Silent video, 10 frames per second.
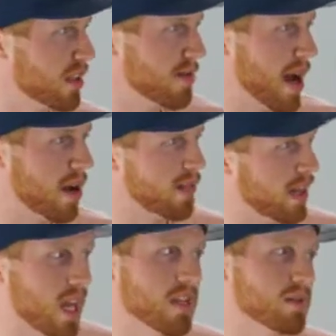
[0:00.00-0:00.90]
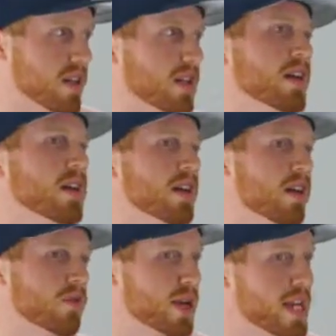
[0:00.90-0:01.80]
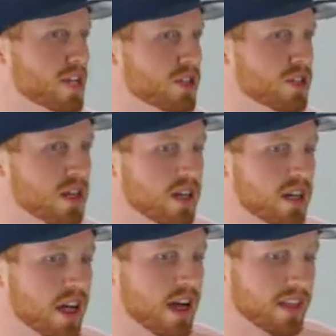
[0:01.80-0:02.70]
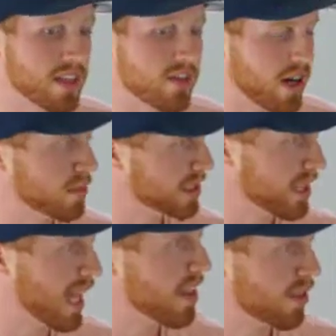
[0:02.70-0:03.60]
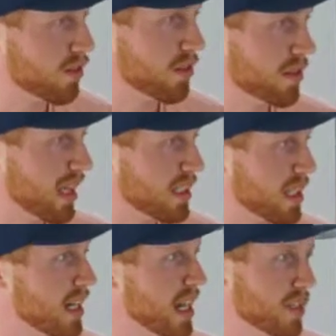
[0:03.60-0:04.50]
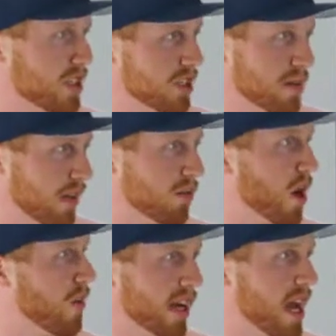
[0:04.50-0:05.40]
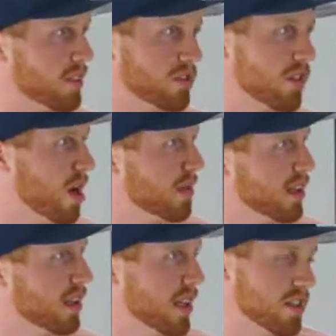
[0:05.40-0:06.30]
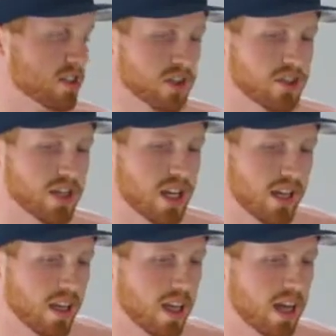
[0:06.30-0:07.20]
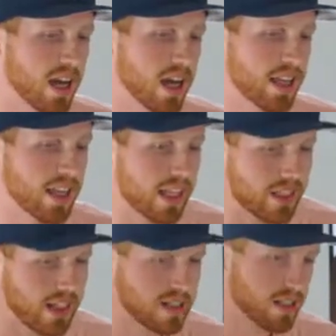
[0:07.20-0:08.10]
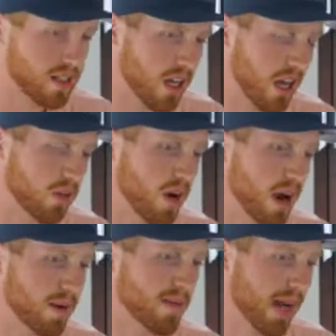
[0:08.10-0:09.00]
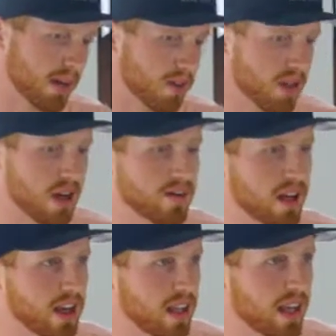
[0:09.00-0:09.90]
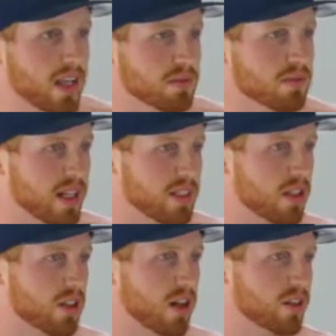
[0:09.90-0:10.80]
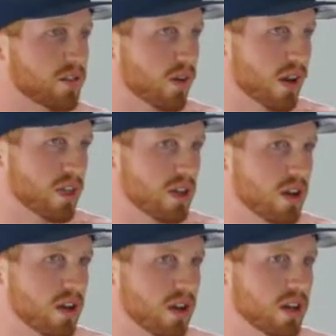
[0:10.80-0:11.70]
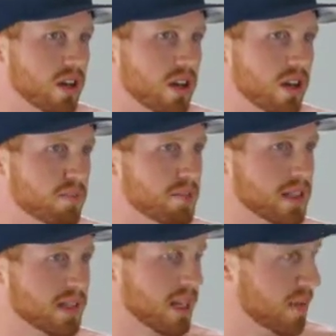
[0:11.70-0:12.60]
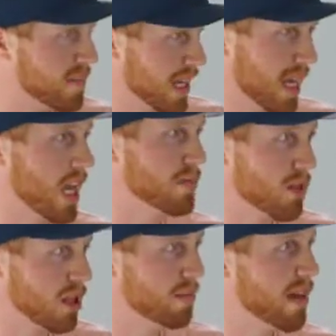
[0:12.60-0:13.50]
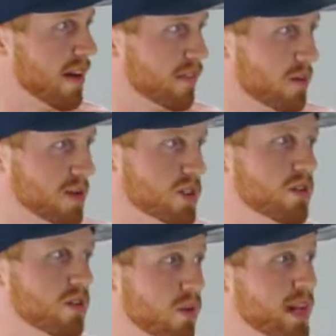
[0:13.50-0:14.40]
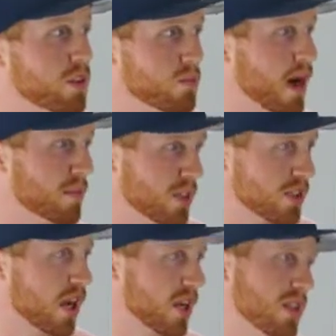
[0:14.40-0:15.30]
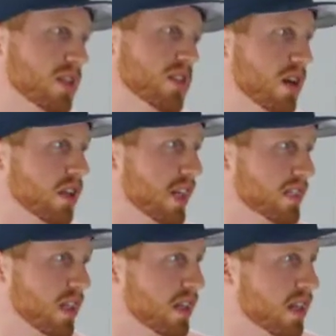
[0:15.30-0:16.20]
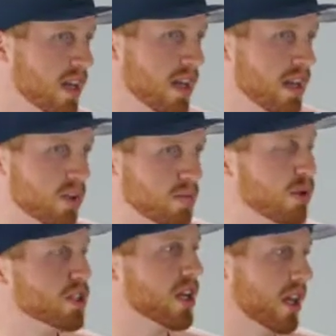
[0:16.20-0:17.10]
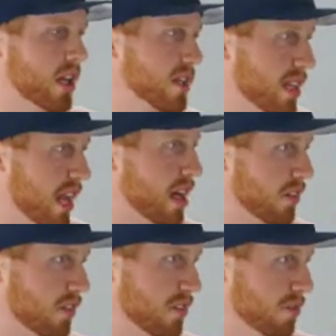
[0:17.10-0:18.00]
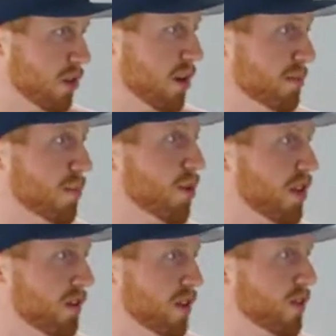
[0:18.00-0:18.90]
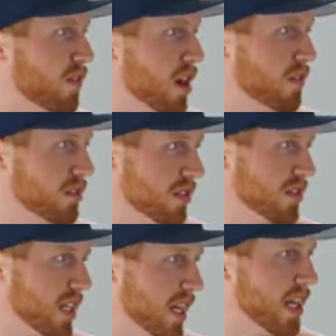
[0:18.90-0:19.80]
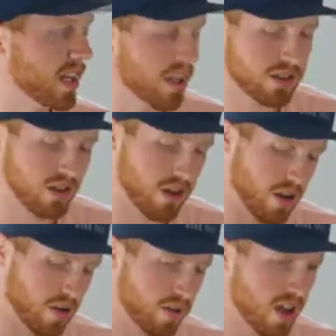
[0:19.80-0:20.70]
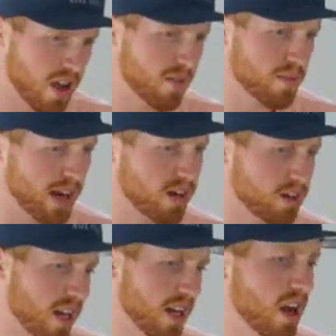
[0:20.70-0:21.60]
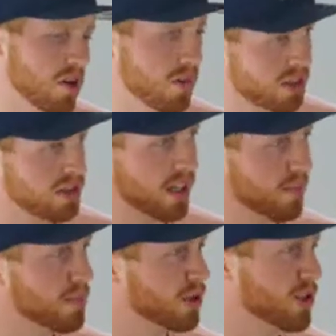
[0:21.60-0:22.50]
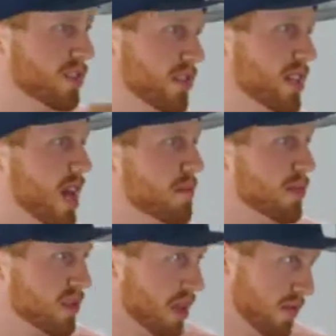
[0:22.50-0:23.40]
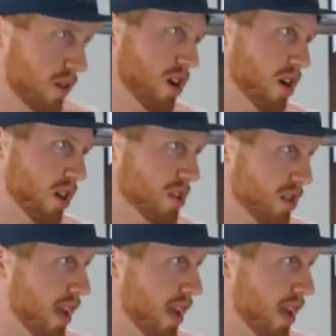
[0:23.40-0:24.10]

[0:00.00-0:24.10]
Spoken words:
the amount of engagement and reach that they're able to get through LinkedIn has just been growing astronomically. It's just like LinkedIn, since it got acquired by Microsoft, I think has placed a large focus on building up the engagement on the platform. And so when you publish content on LinkedIn, they're pushing it into the algorithm more, and more of your followers are seeing it. And so from my understanding, how it works is like it pushes to 10% of your audience.